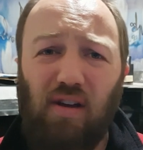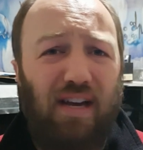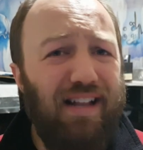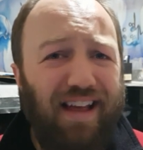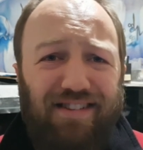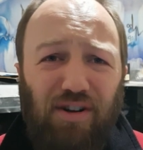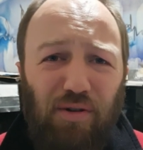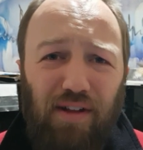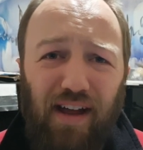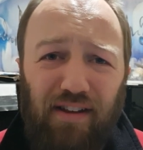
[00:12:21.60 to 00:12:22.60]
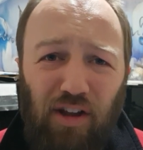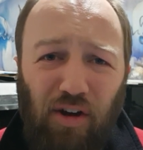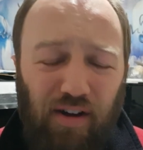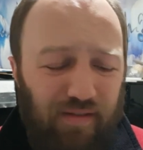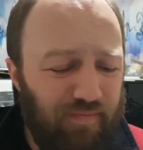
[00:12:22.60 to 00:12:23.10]
he lays it all out in a
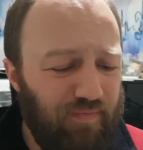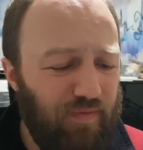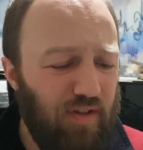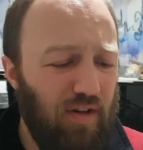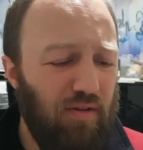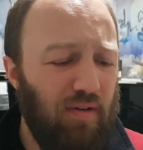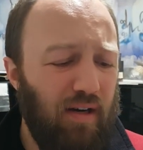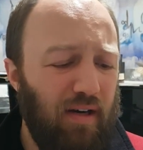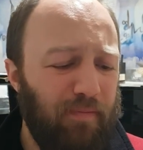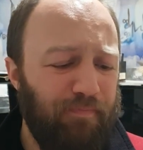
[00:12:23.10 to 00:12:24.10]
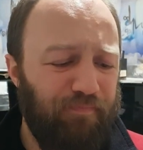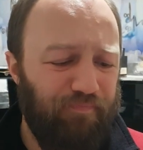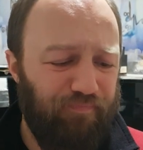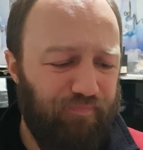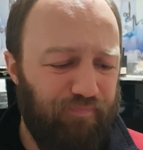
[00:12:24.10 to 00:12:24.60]
line. So,
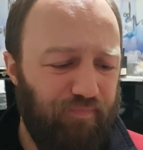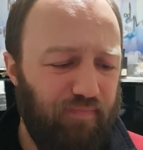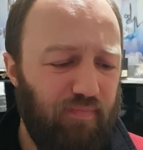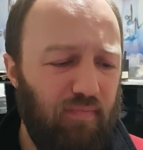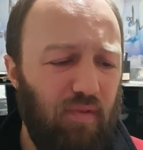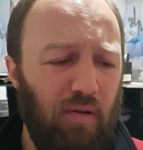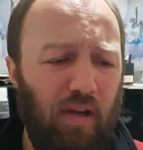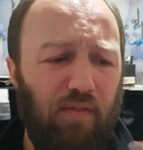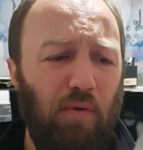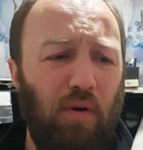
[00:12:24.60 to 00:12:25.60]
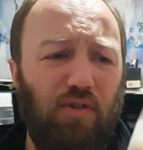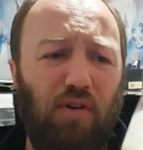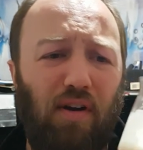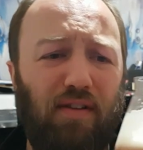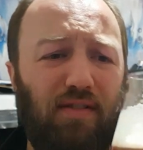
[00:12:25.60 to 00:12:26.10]
if you want to
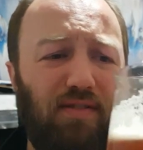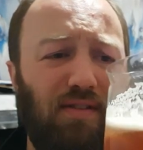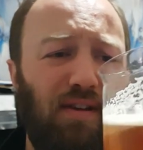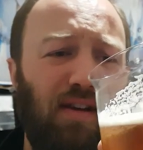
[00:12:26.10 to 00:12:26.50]
try this,